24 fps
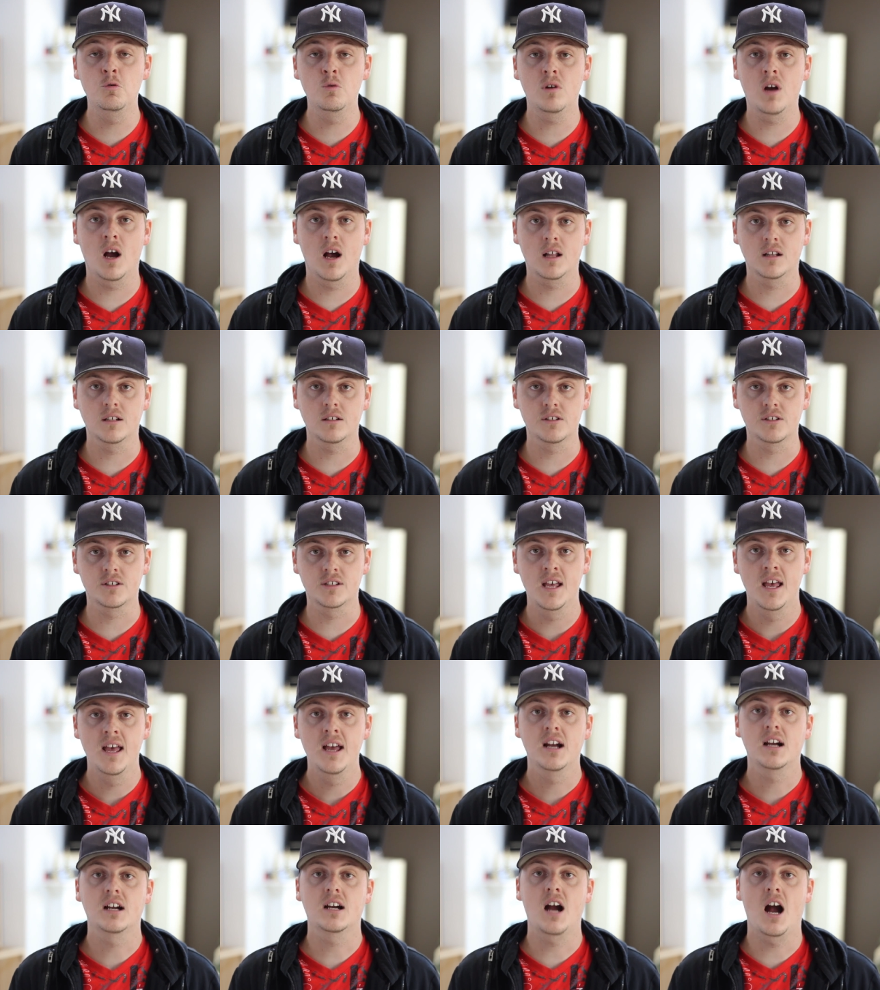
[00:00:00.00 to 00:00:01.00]
new colors
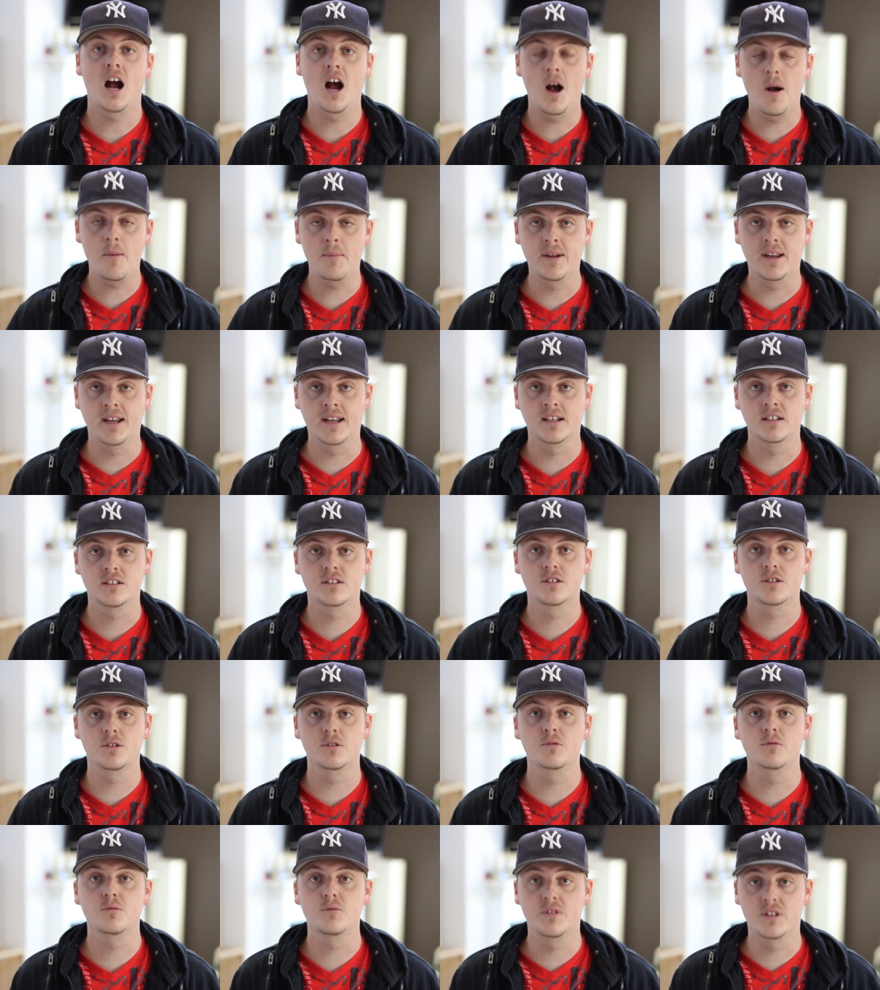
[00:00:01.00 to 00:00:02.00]
coming
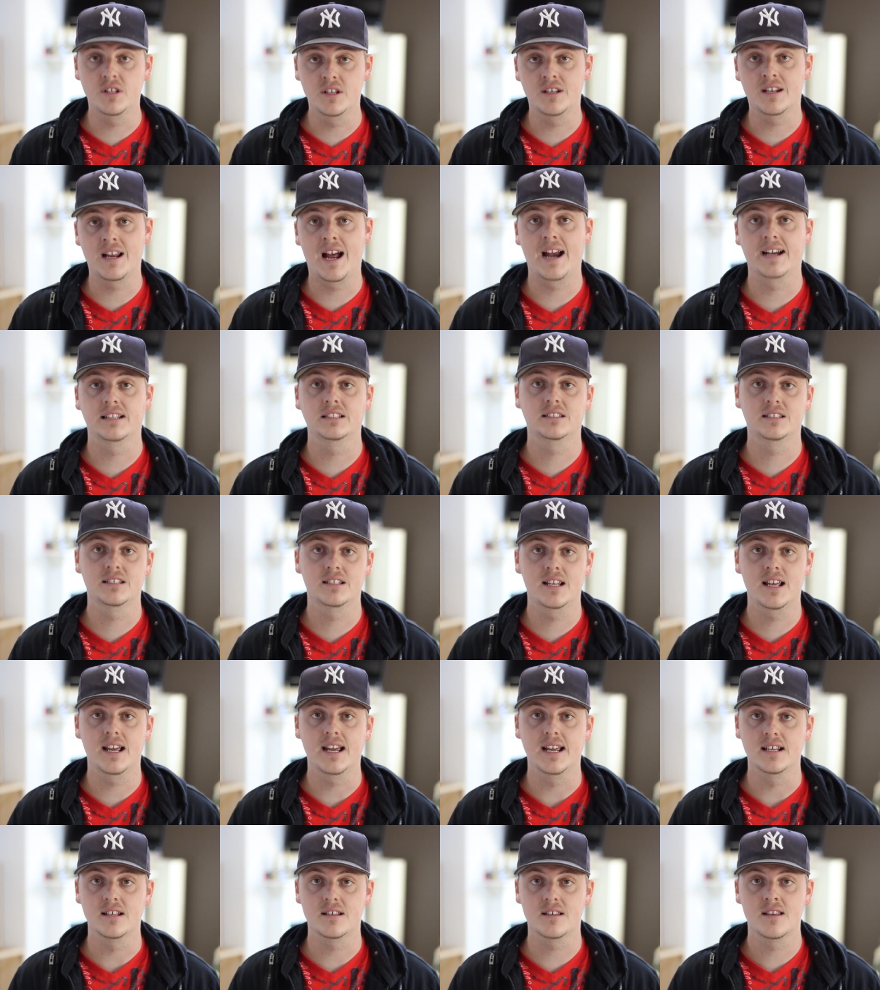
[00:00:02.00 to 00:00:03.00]
to the United
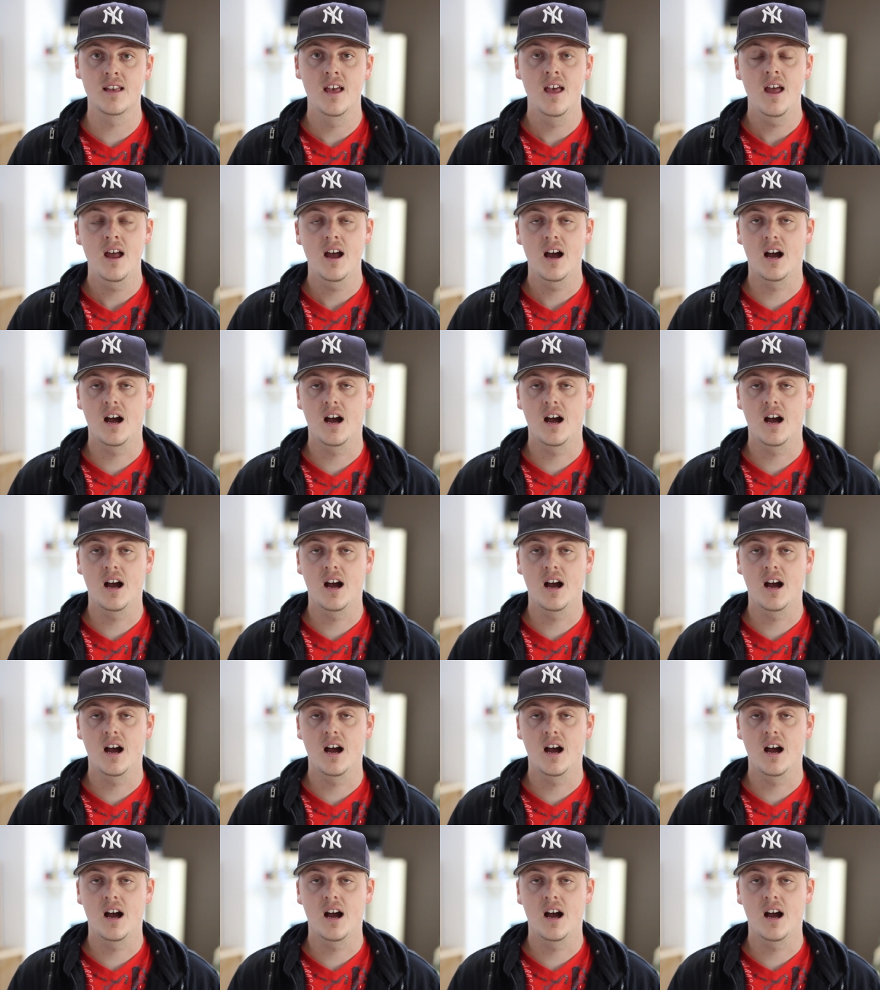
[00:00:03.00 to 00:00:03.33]
States.